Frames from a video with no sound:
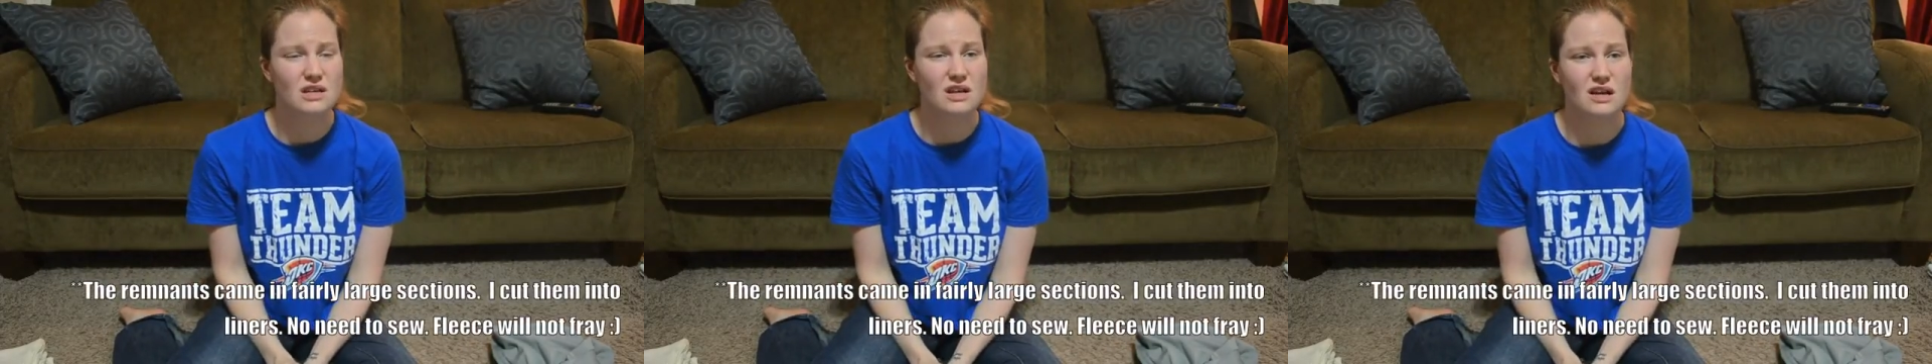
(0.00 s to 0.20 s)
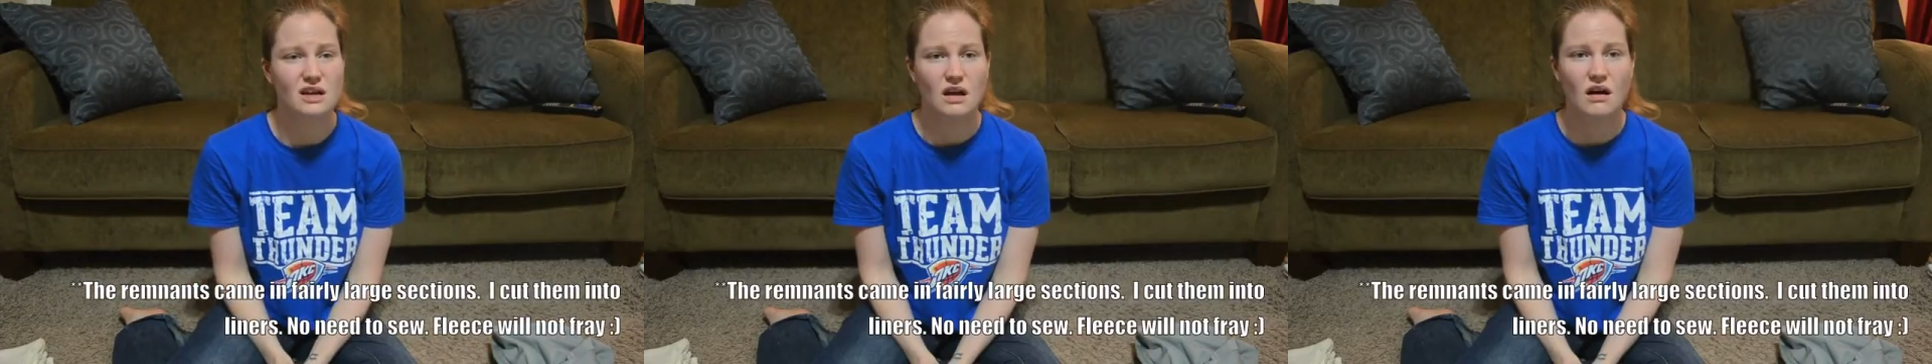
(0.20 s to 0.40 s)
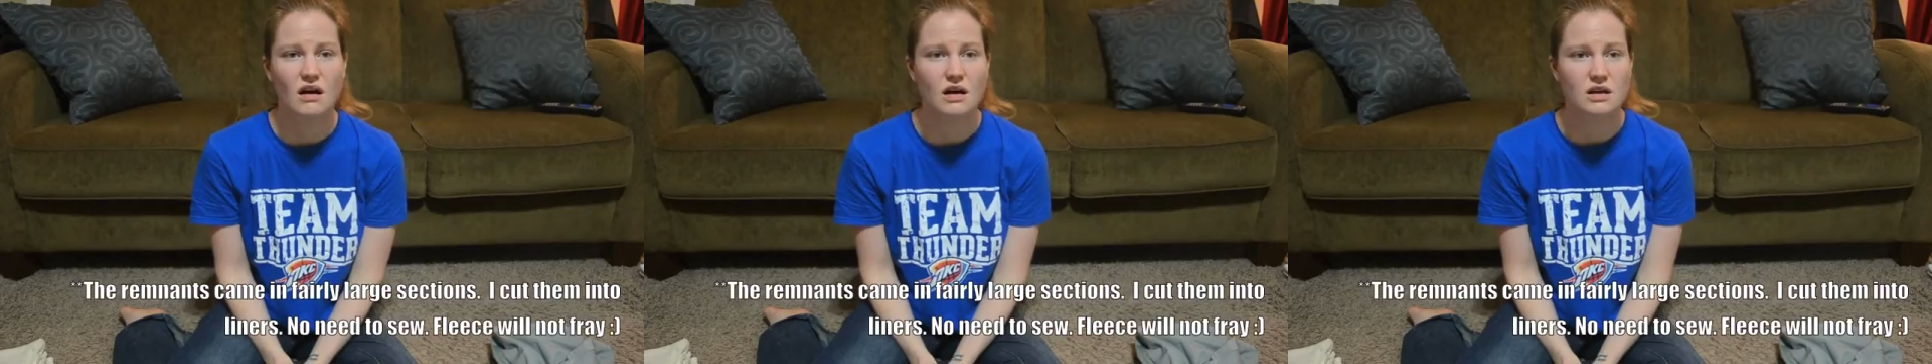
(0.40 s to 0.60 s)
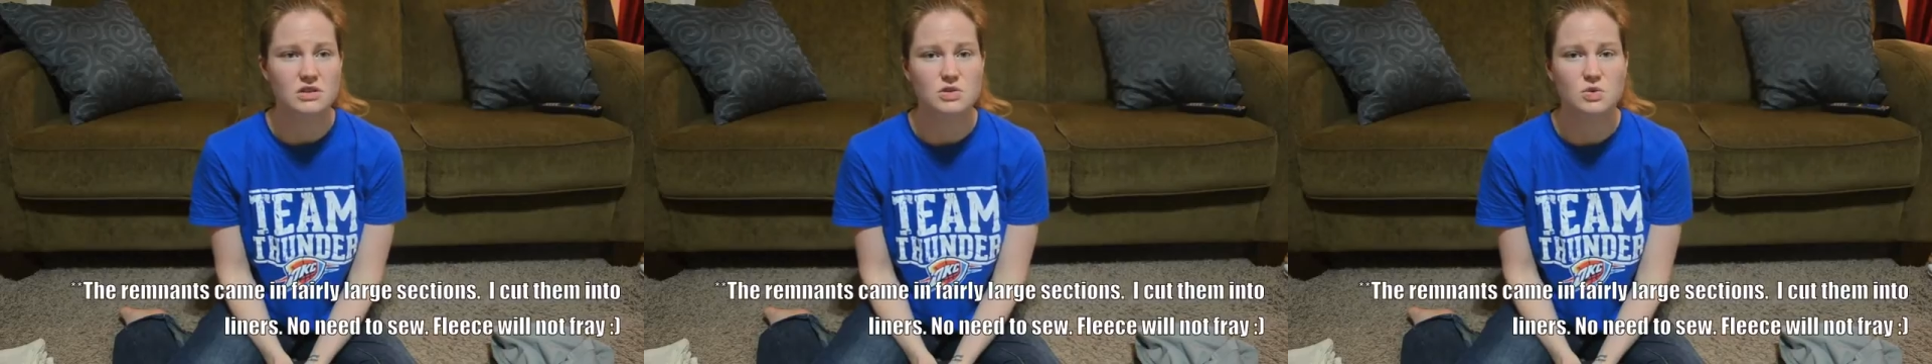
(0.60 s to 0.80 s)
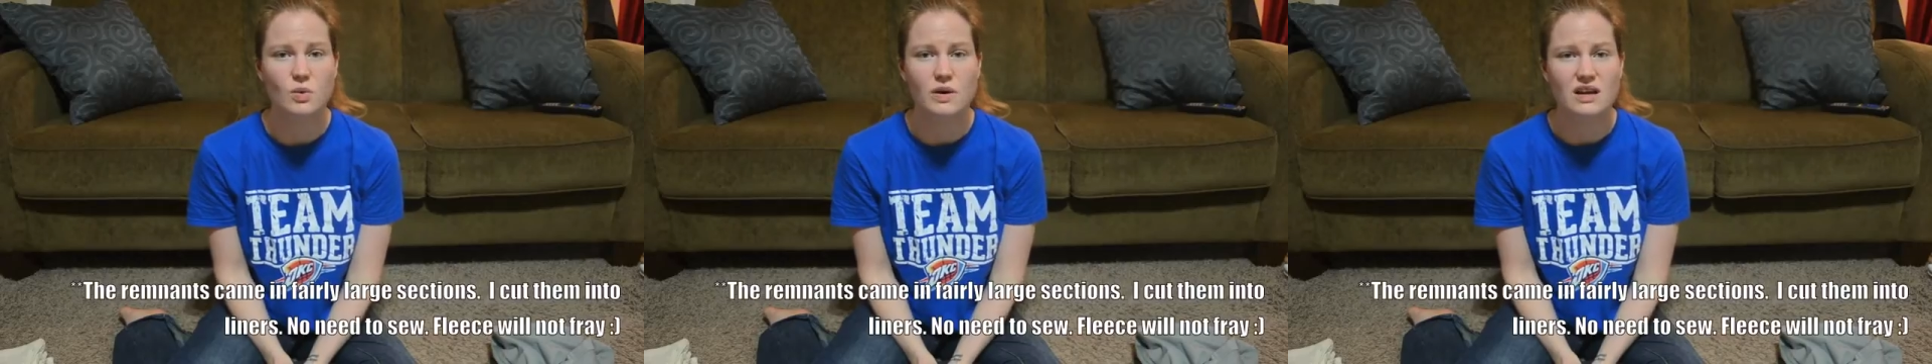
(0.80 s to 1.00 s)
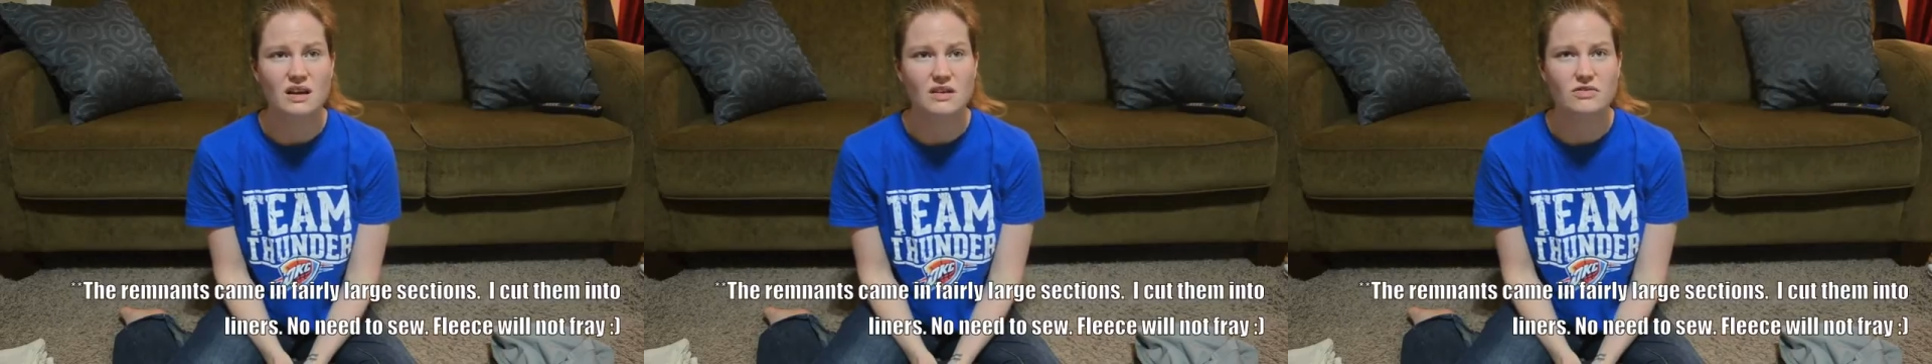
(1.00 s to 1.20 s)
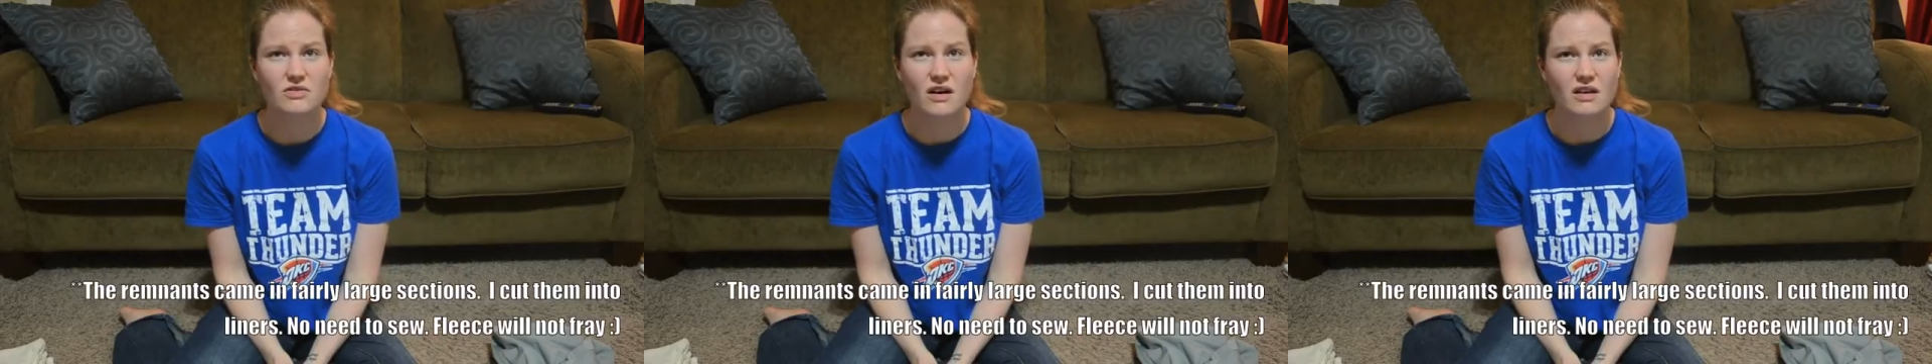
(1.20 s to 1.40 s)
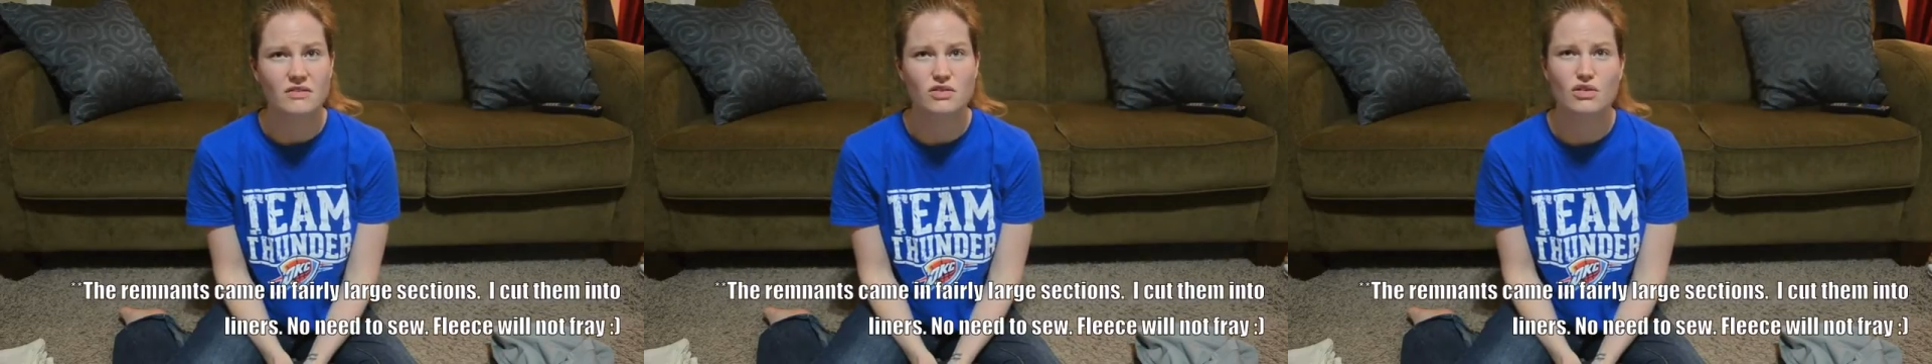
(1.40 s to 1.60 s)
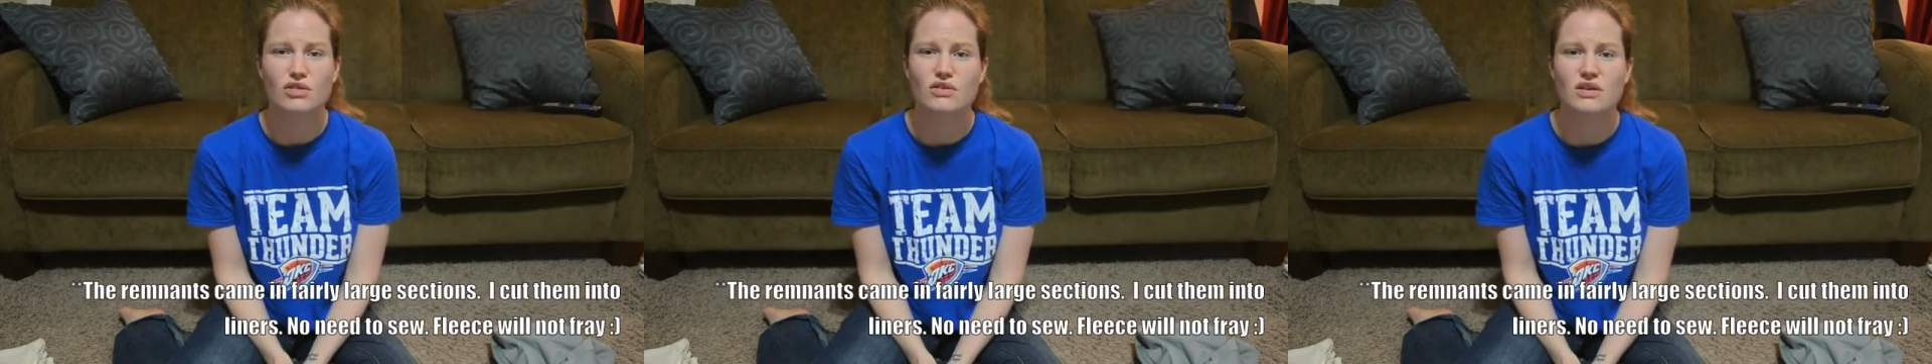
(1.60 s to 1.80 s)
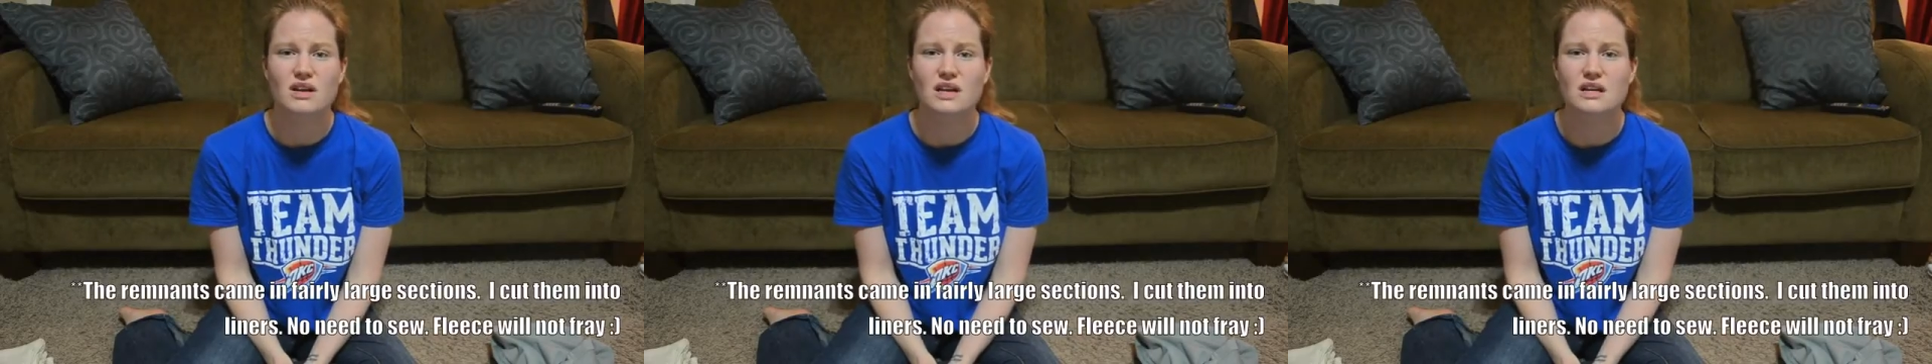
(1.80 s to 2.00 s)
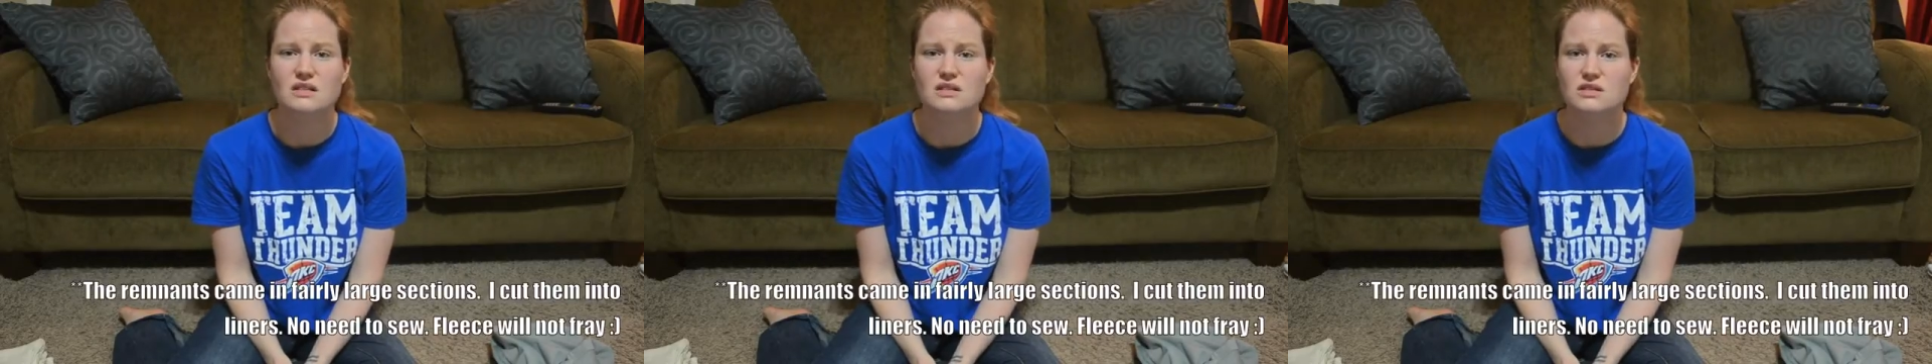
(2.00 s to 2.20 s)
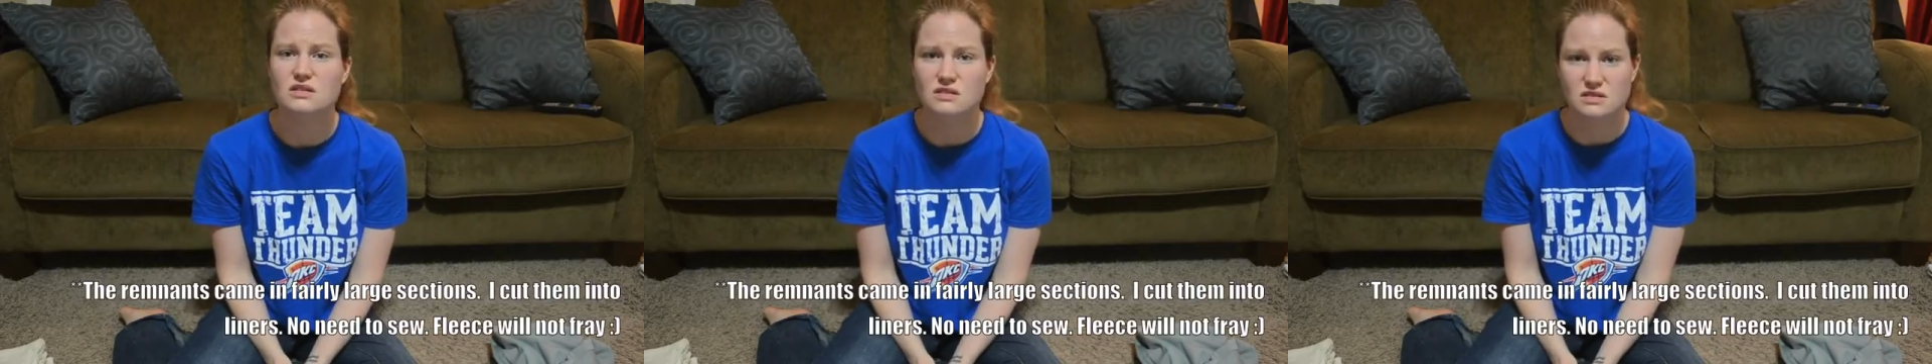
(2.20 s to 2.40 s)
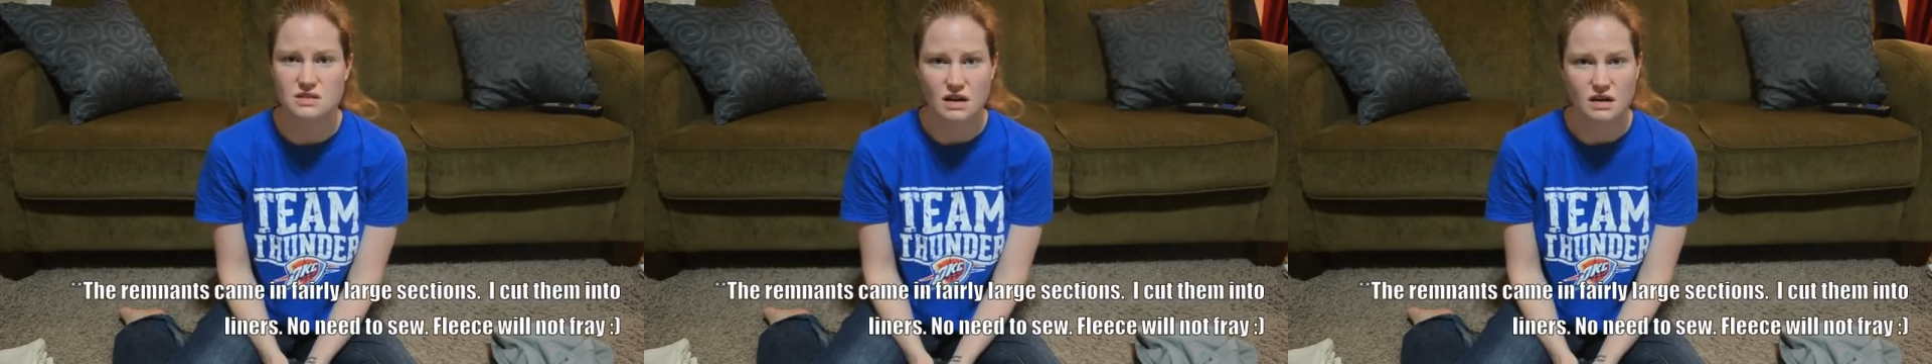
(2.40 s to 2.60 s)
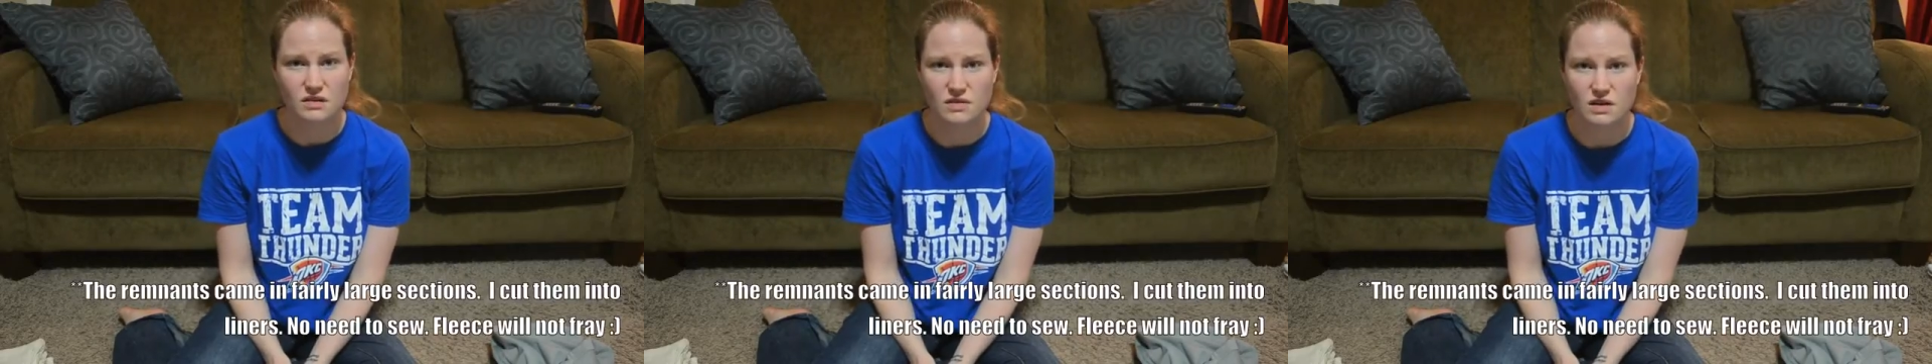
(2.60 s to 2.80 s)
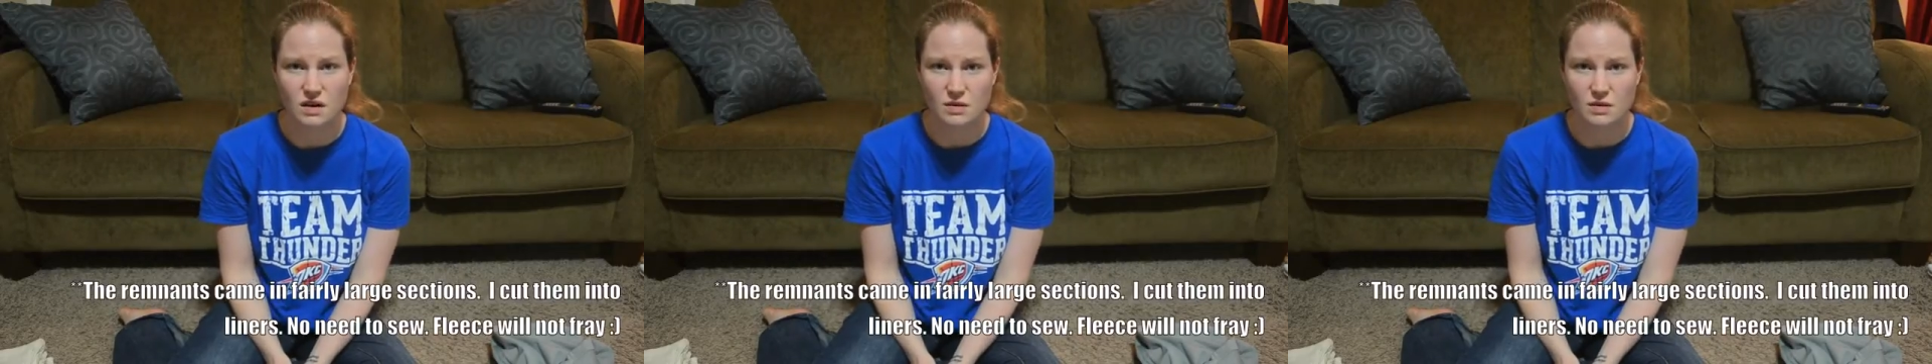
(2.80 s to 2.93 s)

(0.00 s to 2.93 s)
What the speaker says: and I got 25 to 30 inserts out of it.